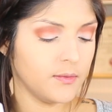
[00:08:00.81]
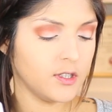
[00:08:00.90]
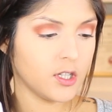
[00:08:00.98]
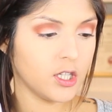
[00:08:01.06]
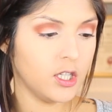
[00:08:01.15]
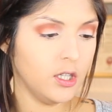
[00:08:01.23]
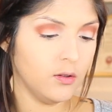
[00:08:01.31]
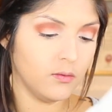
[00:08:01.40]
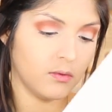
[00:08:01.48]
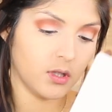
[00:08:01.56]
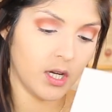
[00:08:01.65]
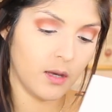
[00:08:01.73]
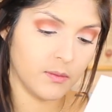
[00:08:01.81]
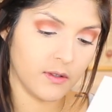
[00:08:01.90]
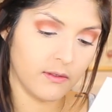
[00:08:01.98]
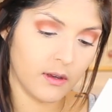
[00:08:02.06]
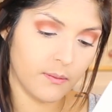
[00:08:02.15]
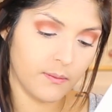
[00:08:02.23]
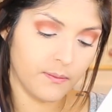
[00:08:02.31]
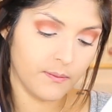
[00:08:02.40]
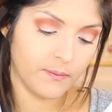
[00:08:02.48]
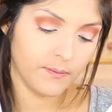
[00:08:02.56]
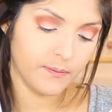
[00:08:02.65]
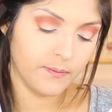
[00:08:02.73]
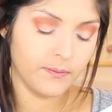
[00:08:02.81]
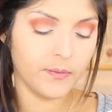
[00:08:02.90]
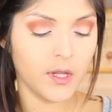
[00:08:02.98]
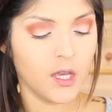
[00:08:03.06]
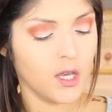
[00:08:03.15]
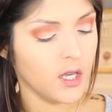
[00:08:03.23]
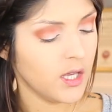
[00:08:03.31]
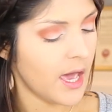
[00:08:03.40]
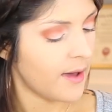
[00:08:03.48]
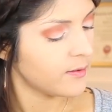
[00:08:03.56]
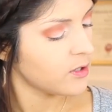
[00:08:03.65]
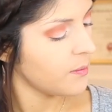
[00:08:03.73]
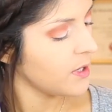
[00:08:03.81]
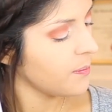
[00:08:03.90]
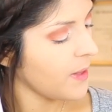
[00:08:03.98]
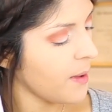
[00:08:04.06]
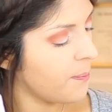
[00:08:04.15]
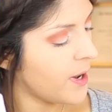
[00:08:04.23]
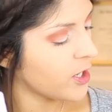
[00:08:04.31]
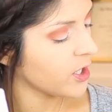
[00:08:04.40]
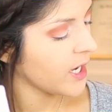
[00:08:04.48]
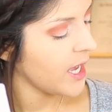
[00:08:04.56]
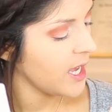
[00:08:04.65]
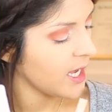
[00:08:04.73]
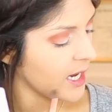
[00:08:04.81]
These are cute, the names of them. Yeah, so I'm gonna apply Buttercake,